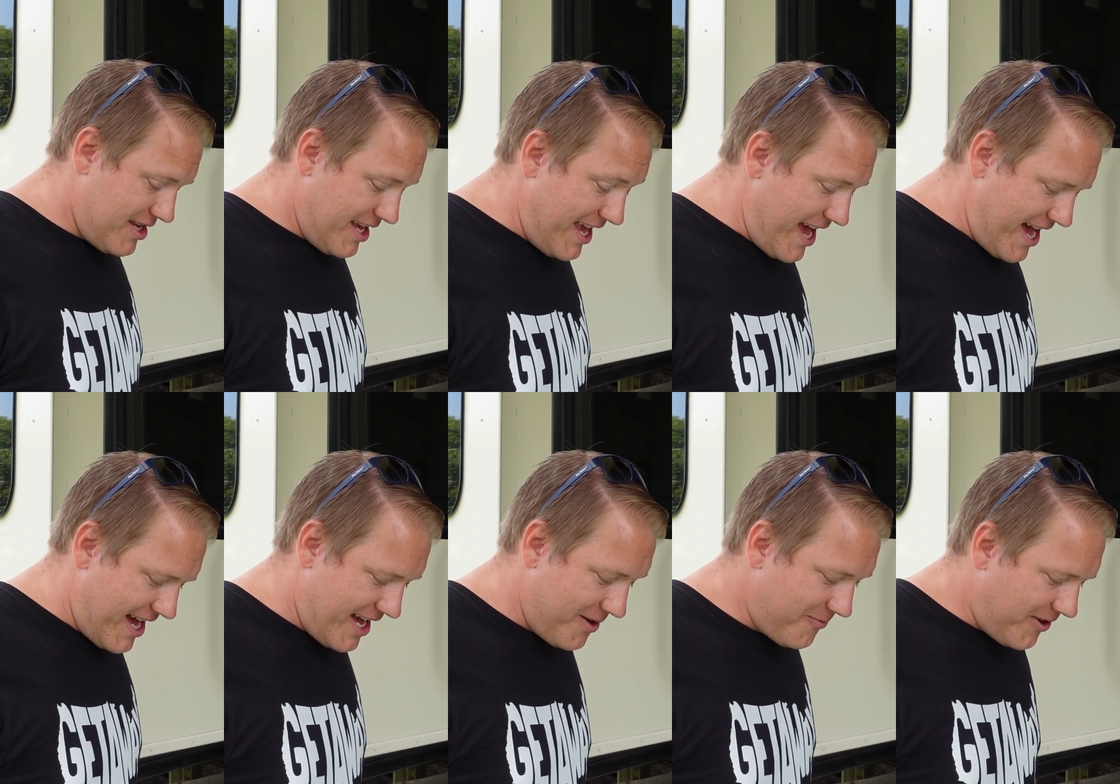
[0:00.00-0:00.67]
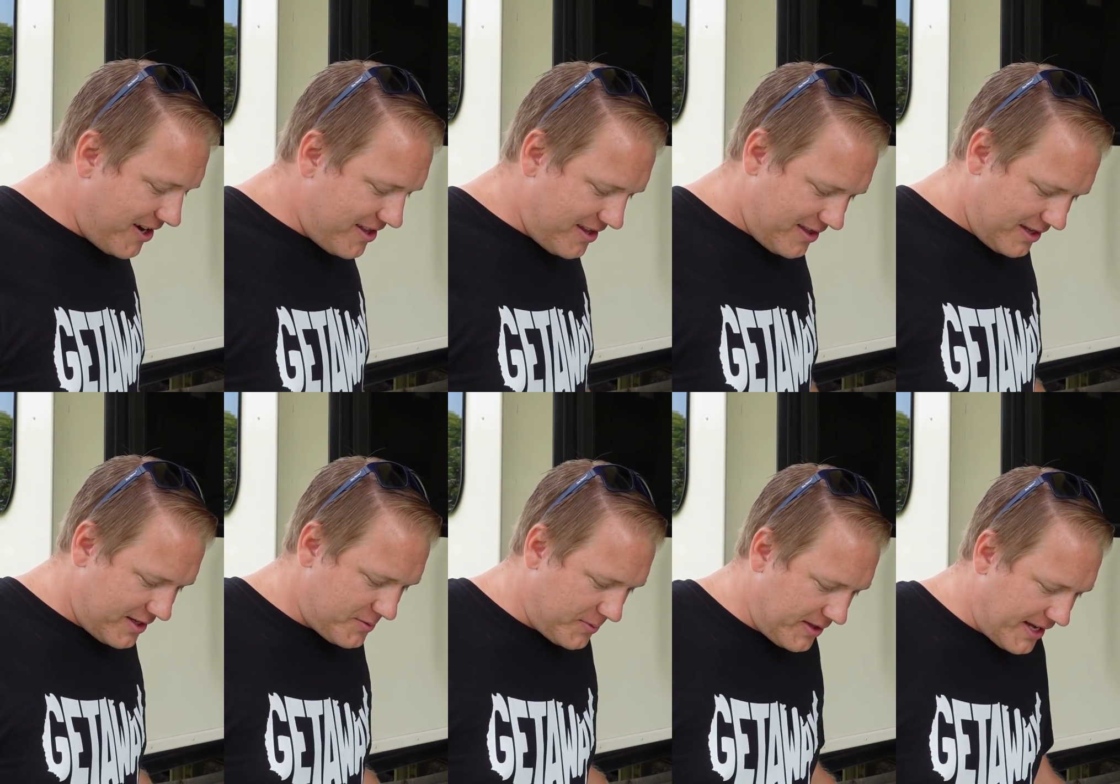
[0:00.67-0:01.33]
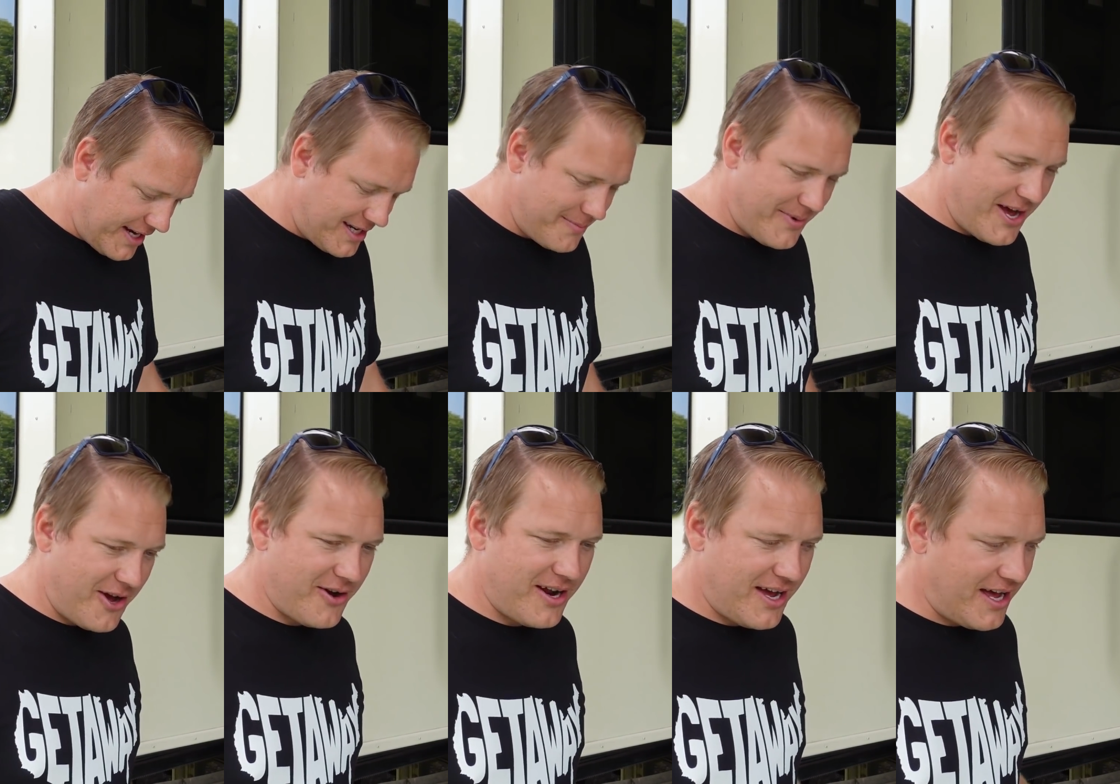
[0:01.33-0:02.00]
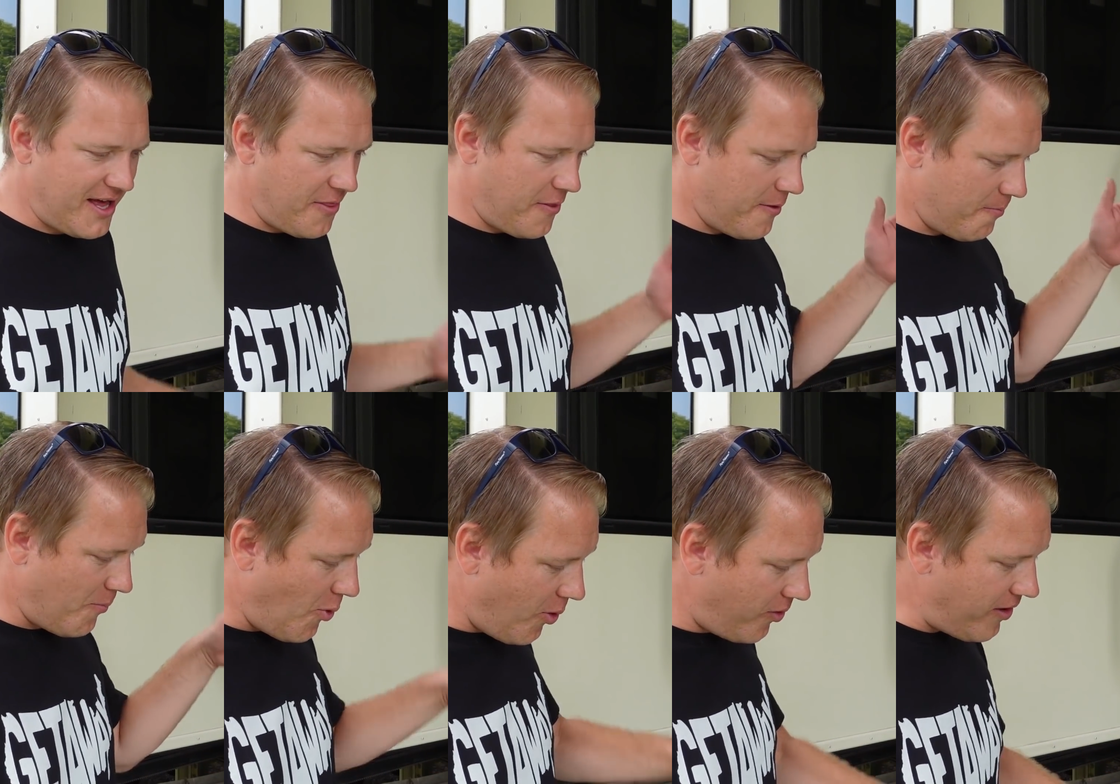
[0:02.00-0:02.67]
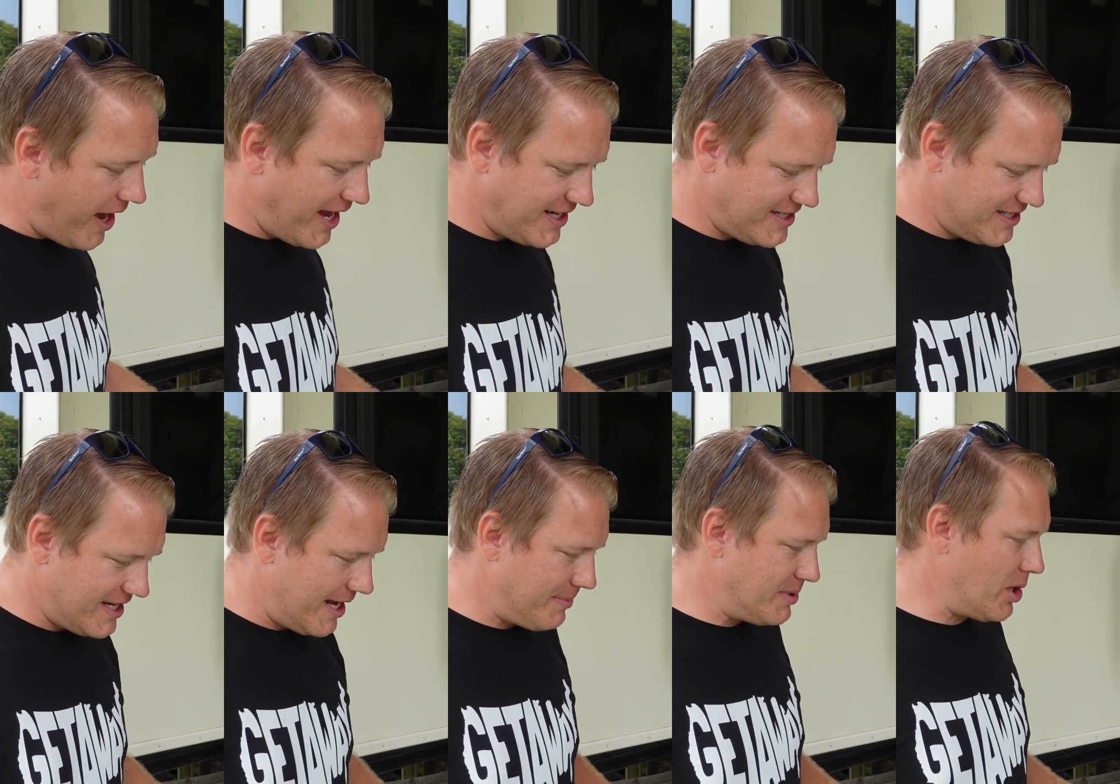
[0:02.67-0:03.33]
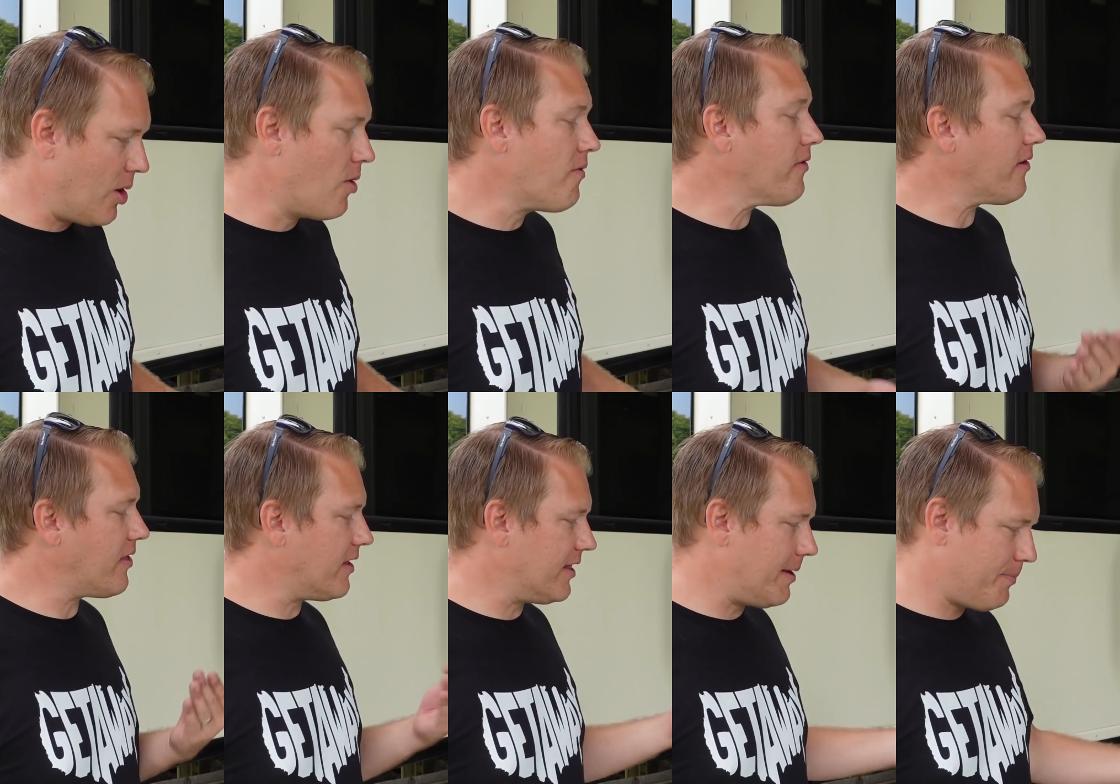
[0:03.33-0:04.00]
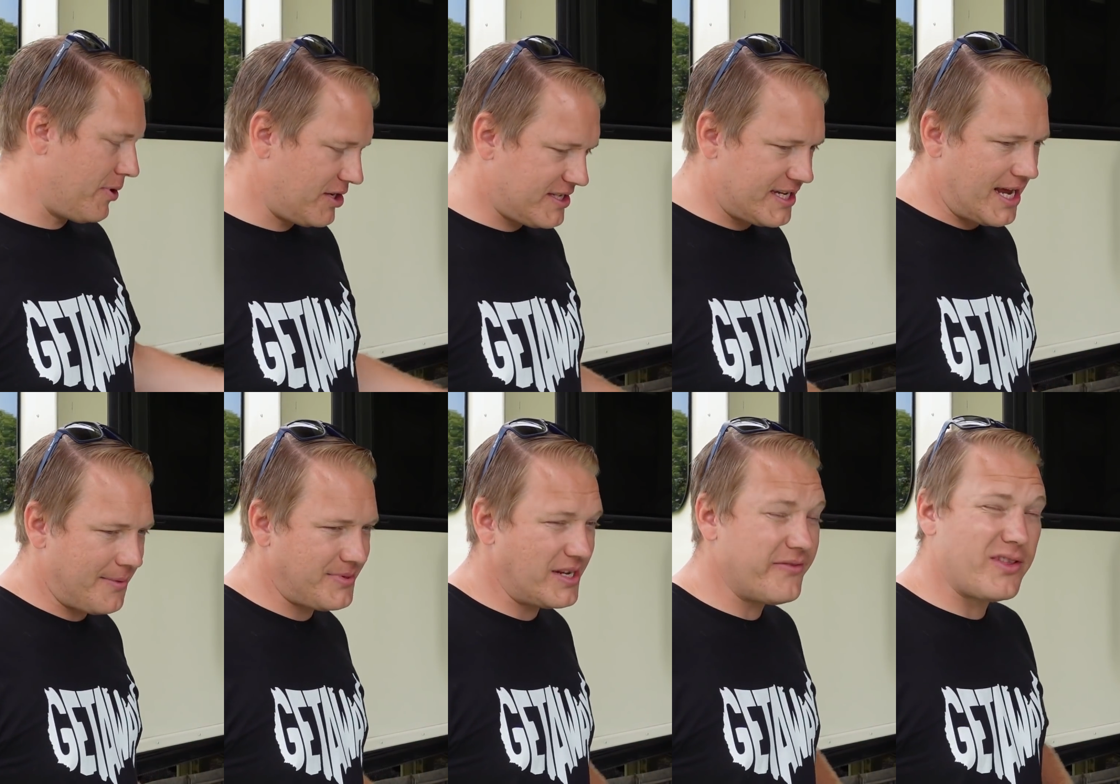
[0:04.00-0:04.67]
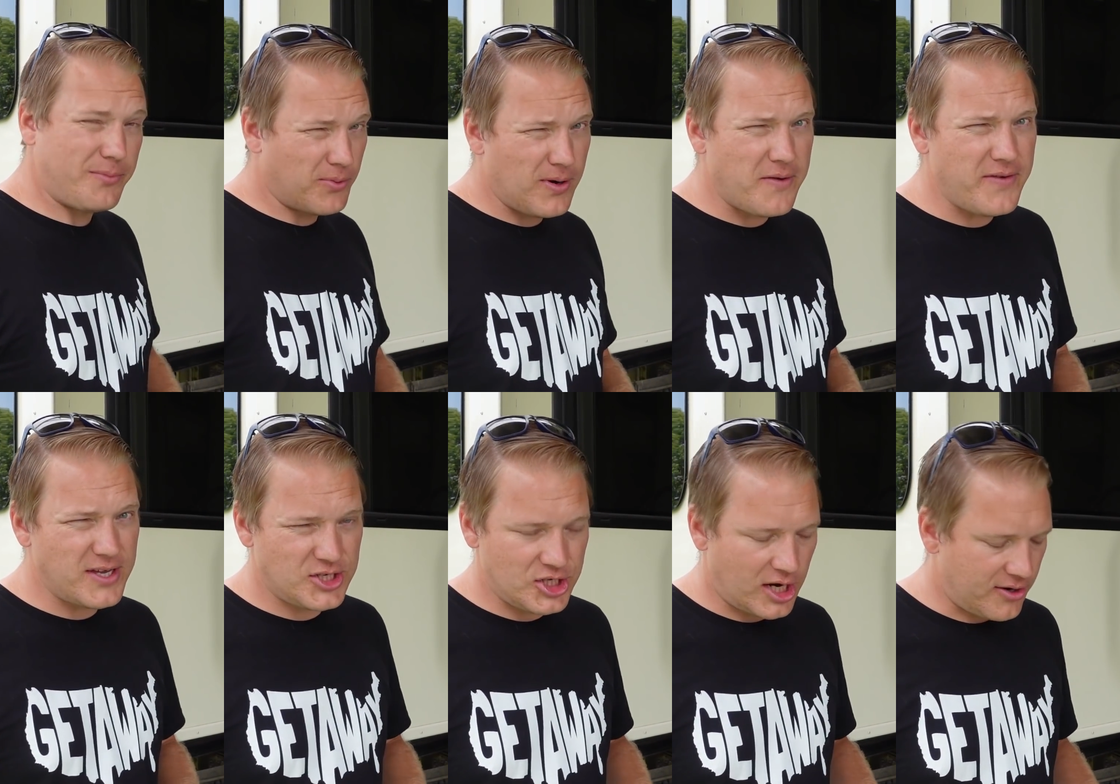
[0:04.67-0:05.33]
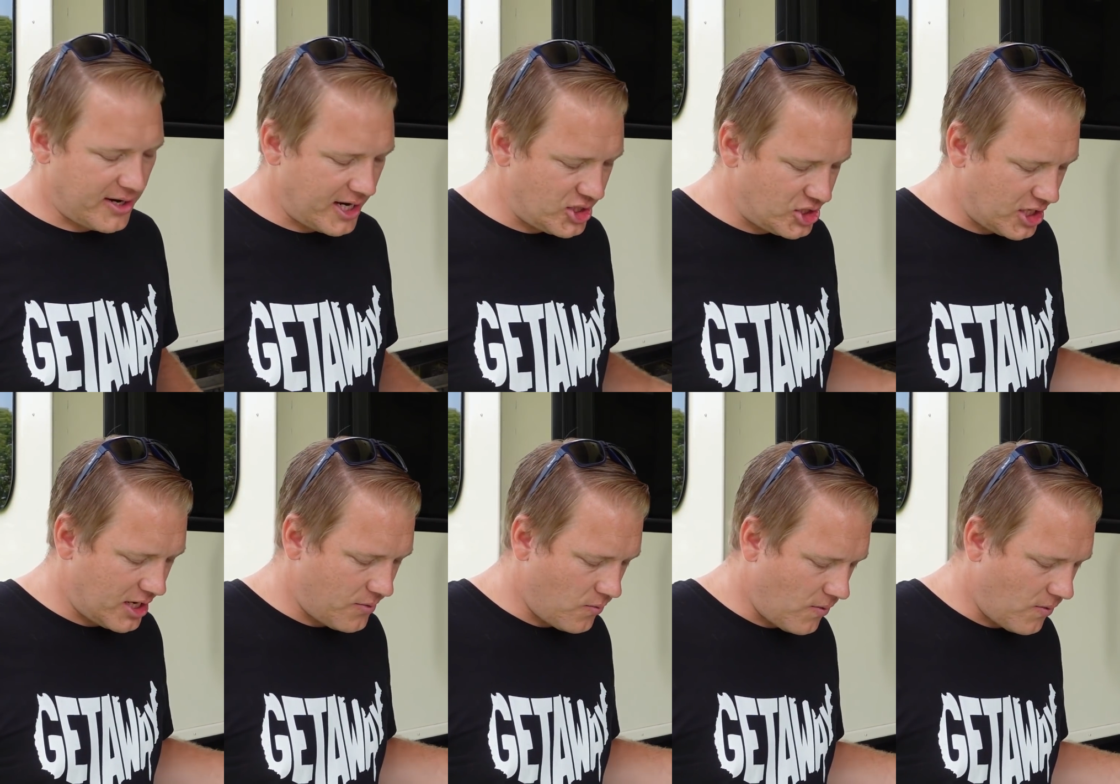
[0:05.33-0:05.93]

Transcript: Yeah, and one of the things we liked about the Morryde steps over the Lippert steps, even the previous generation,